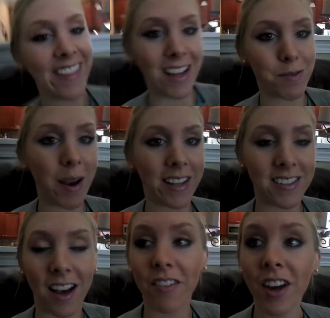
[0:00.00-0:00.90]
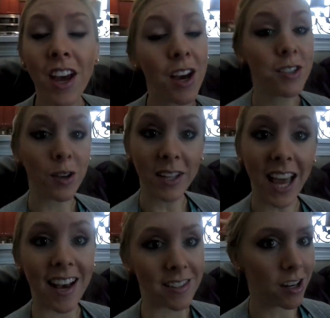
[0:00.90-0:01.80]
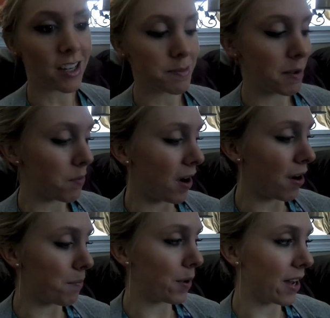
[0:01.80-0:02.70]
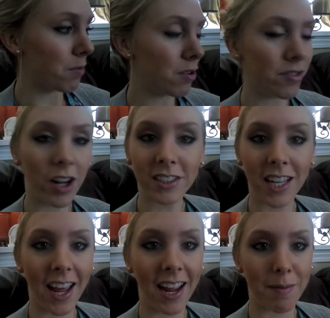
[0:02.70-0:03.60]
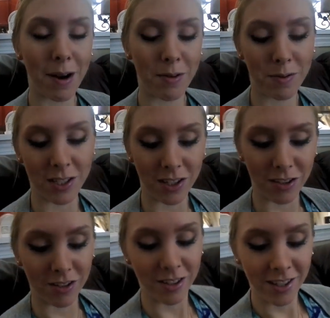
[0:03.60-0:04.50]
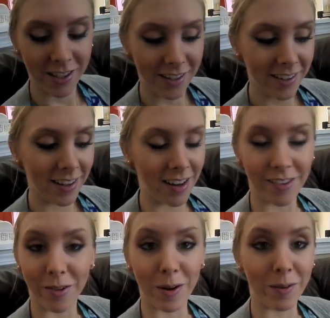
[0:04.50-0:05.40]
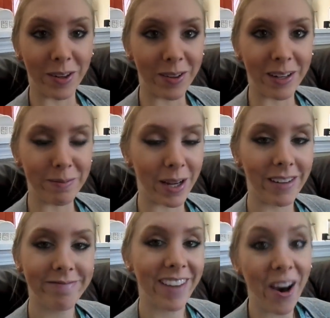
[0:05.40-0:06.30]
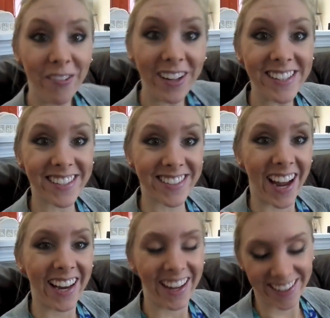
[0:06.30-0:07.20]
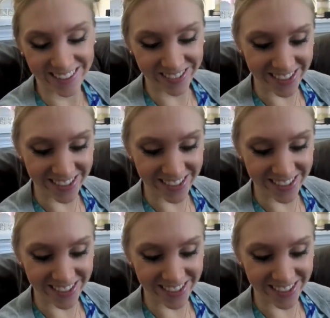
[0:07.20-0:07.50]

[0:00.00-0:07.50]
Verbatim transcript: That's why he's off. So yeah, sorry it's been a while, but we'll vlog today about what we do. I don't know what we're doing, but hopefully it's exciting, so we'll